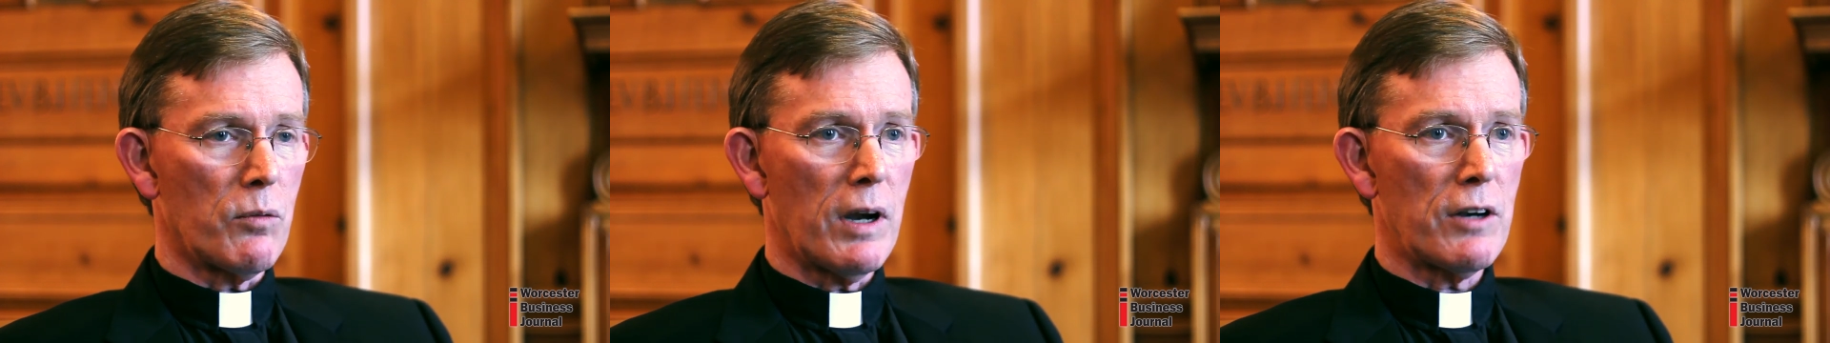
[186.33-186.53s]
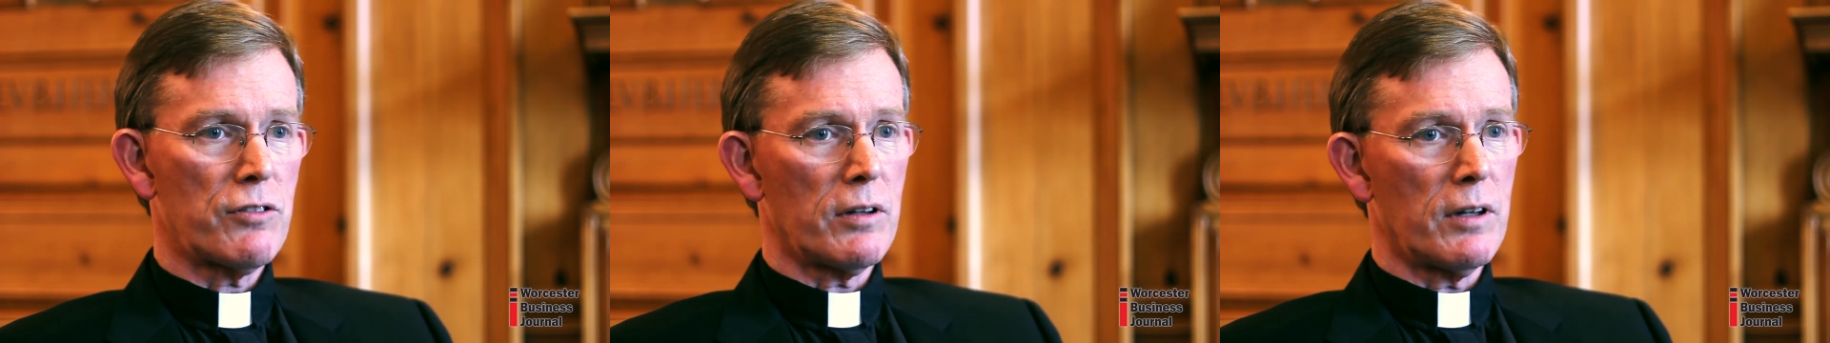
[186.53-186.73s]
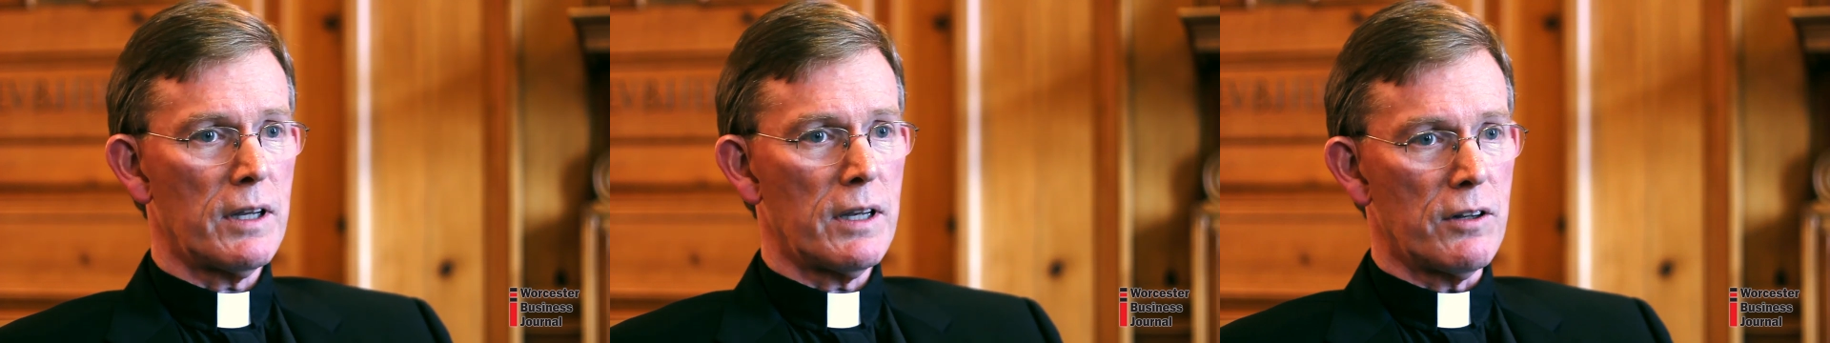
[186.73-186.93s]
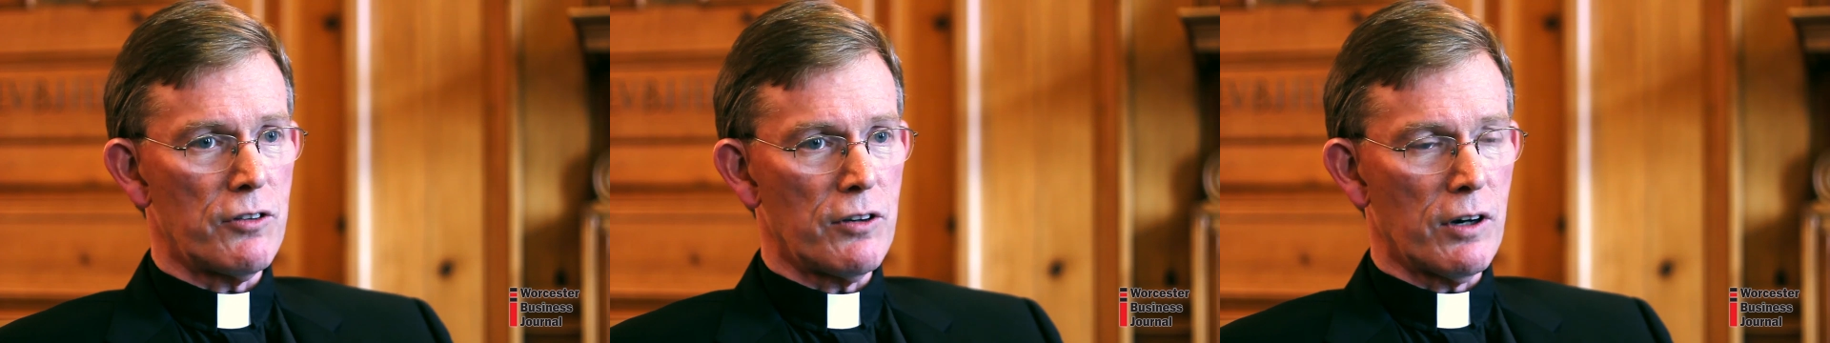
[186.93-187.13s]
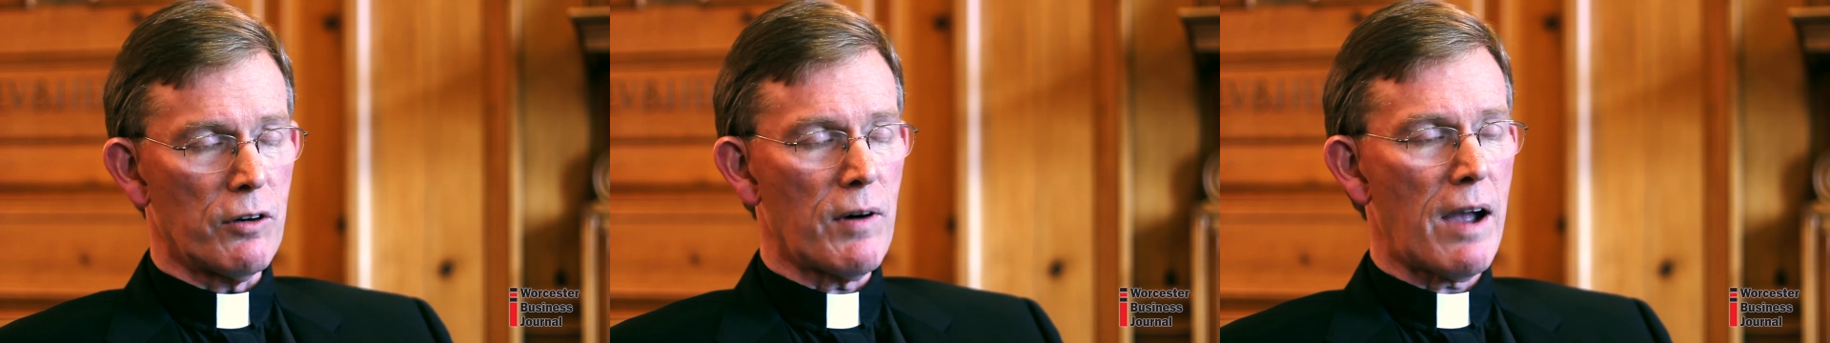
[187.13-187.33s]
racially and
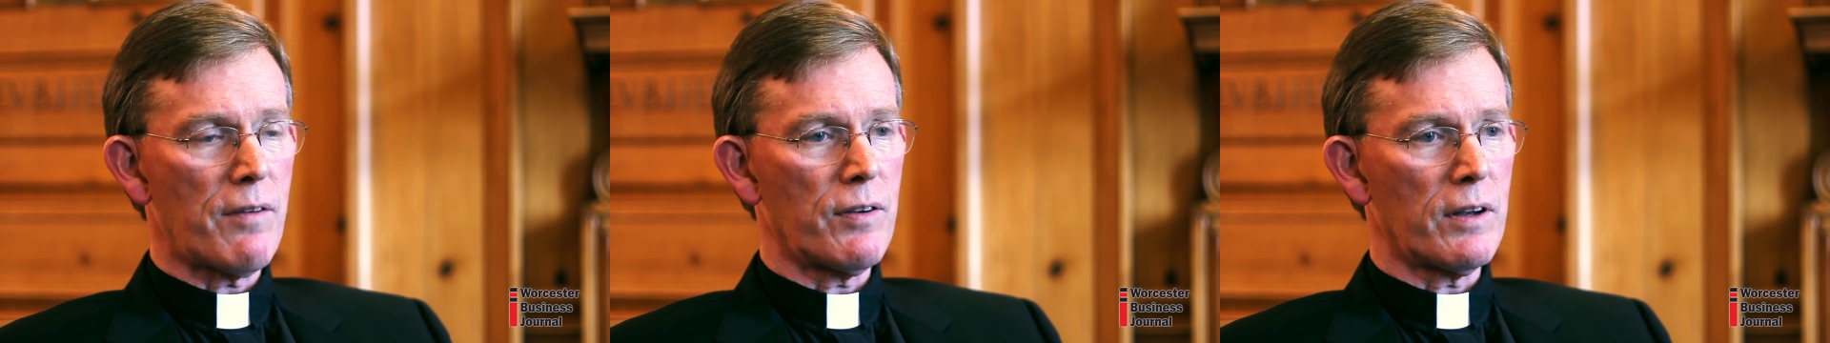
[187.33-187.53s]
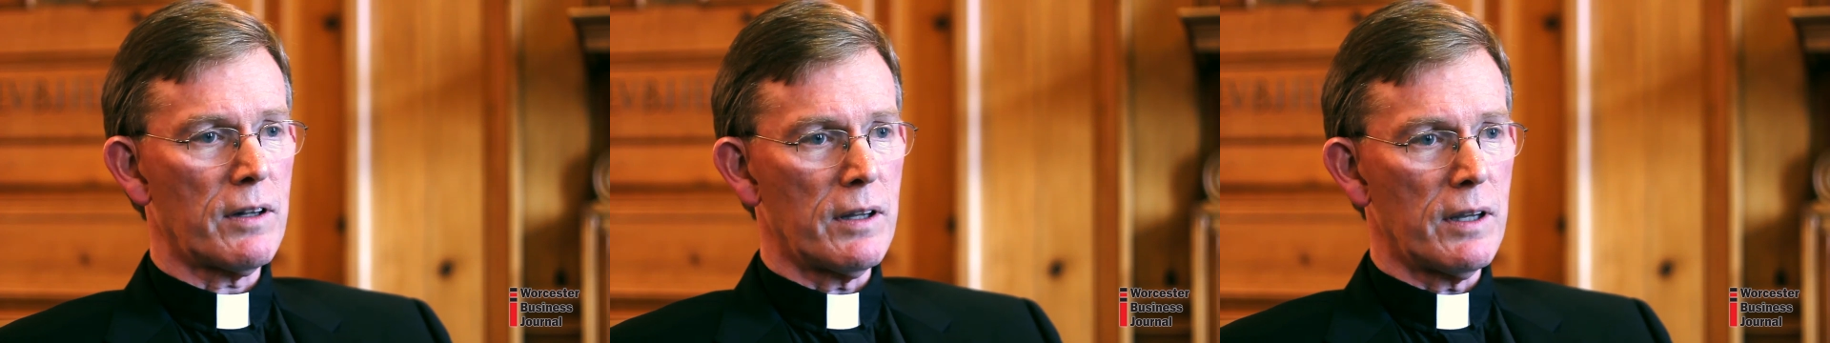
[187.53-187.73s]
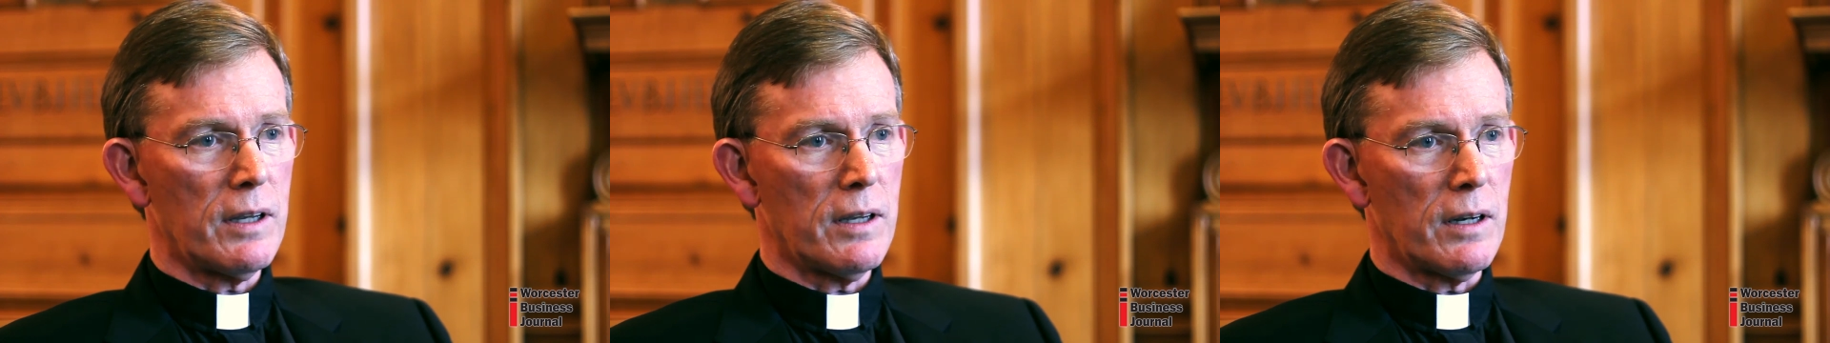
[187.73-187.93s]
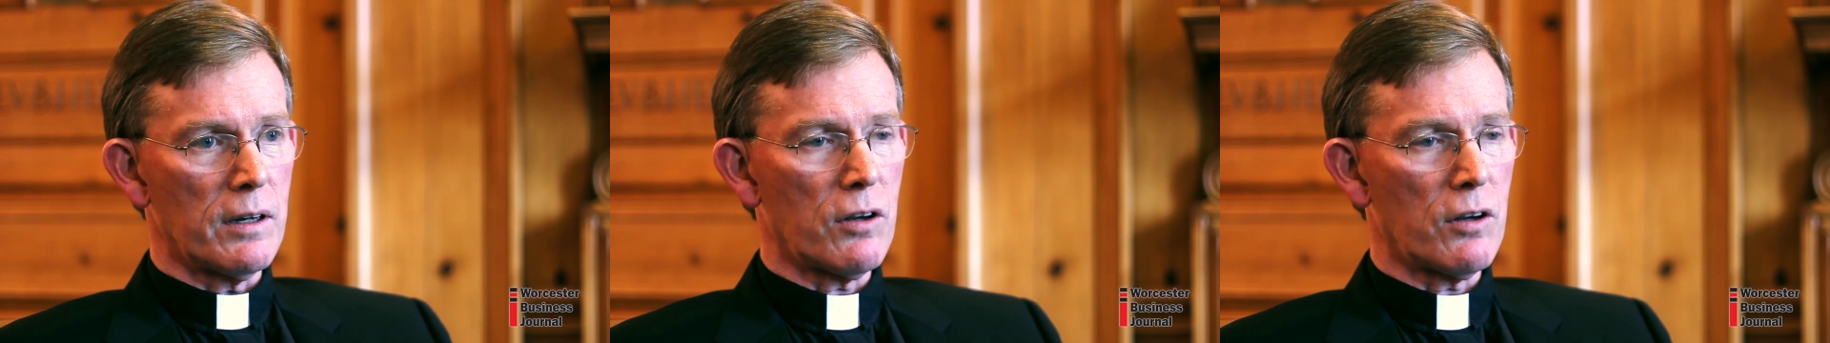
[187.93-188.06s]
geographically and